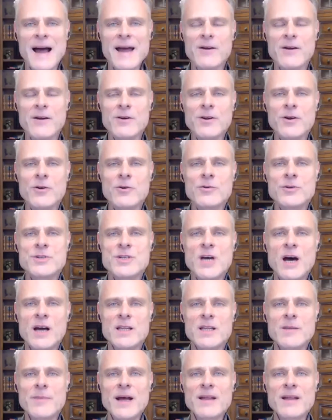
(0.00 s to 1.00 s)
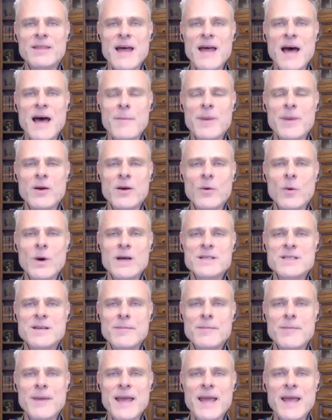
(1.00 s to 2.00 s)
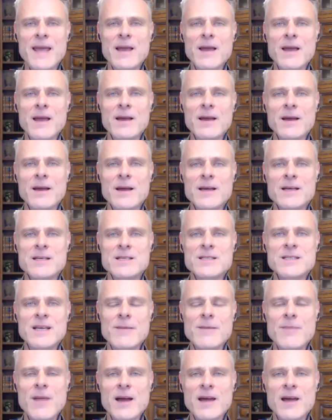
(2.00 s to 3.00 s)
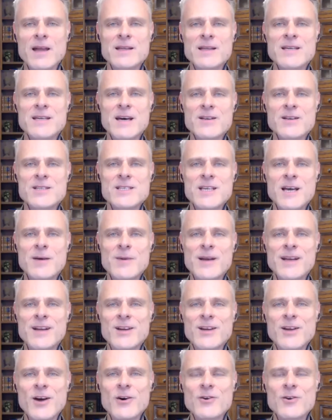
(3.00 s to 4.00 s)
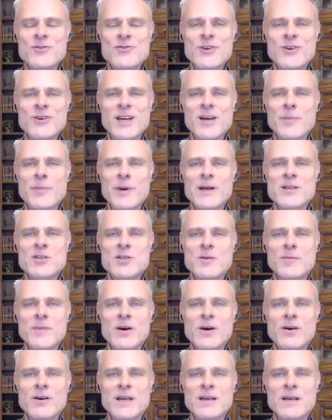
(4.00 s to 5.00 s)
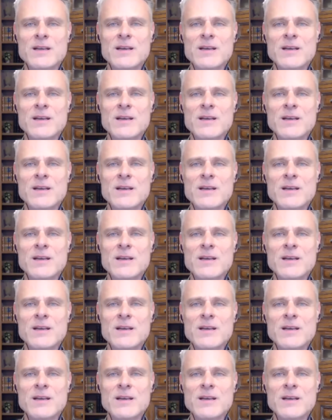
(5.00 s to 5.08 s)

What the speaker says: don't know who talked about that, but it wasn't me, because I'm not going to tell somebody to go drink a bunch of milk. And